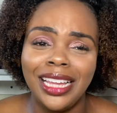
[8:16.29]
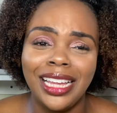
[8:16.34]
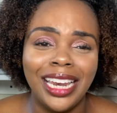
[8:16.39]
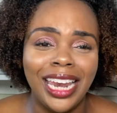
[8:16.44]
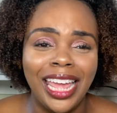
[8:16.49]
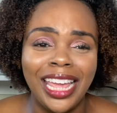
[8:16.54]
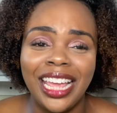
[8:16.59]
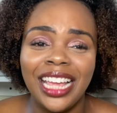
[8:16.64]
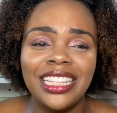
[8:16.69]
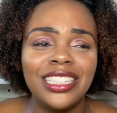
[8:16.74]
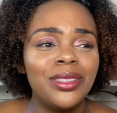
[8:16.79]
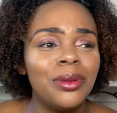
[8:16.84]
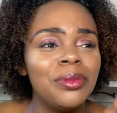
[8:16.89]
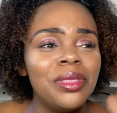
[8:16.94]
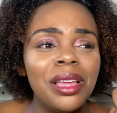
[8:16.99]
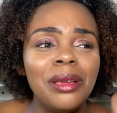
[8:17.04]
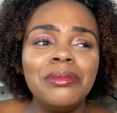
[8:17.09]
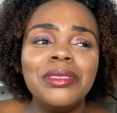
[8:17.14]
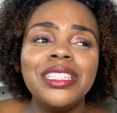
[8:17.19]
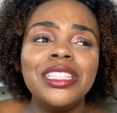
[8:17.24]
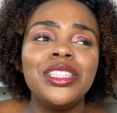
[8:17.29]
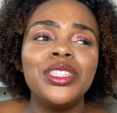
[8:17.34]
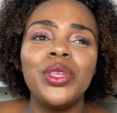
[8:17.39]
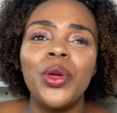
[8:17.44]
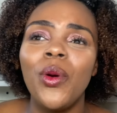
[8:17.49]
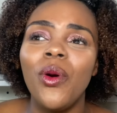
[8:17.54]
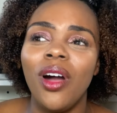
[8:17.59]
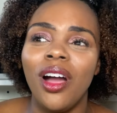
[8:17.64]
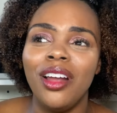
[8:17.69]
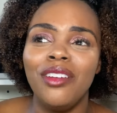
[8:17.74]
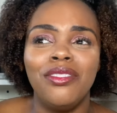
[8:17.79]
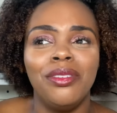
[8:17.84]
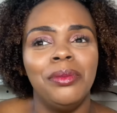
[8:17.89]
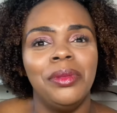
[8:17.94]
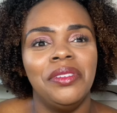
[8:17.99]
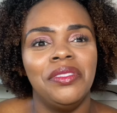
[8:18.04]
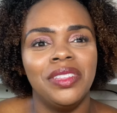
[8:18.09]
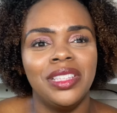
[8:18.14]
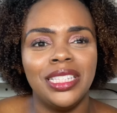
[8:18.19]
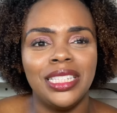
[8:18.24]
Like, sometimes it's so hard for me
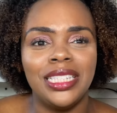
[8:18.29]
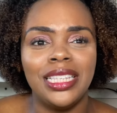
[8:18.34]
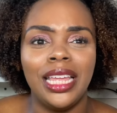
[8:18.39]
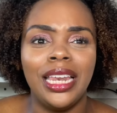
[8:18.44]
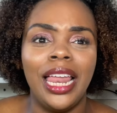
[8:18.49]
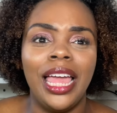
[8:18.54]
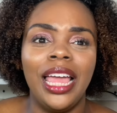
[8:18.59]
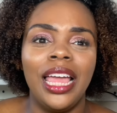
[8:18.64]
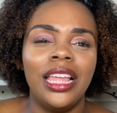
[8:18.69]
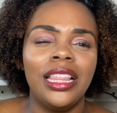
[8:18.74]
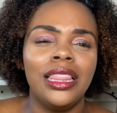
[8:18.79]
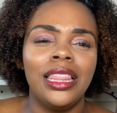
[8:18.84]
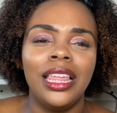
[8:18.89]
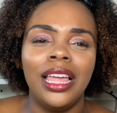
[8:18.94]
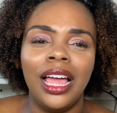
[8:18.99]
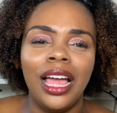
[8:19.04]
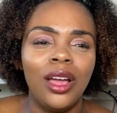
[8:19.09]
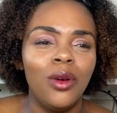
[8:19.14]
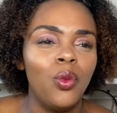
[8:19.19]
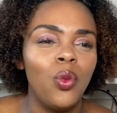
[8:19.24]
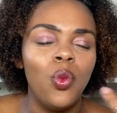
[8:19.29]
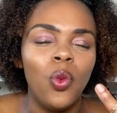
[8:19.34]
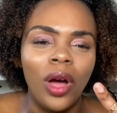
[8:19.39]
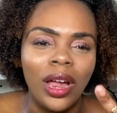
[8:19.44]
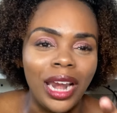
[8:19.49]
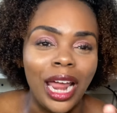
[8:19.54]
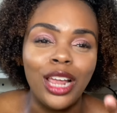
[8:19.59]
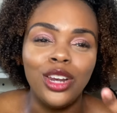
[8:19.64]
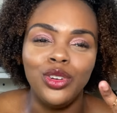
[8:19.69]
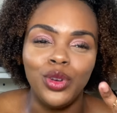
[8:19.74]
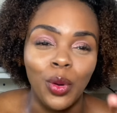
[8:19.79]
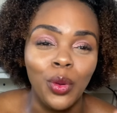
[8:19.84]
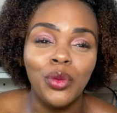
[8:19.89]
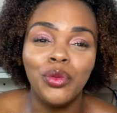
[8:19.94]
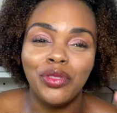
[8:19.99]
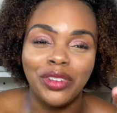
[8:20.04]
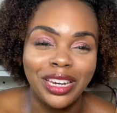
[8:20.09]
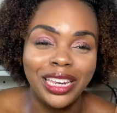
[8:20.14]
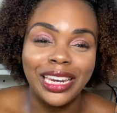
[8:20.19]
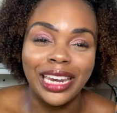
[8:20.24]
even to say like what I don't
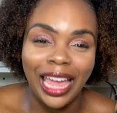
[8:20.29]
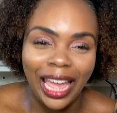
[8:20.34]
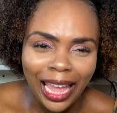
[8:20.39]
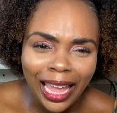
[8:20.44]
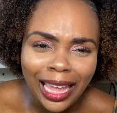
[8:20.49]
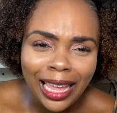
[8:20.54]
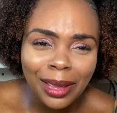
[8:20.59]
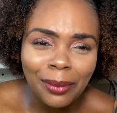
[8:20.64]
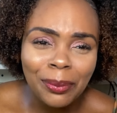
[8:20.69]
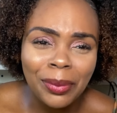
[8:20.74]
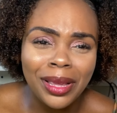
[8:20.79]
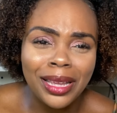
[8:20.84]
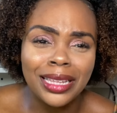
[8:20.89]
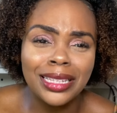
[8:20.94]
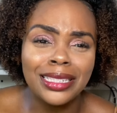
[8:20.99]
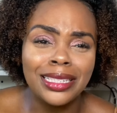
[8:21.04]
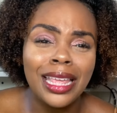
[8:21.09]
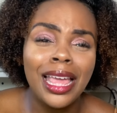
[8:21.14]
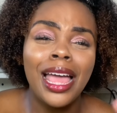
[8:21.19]
really like, because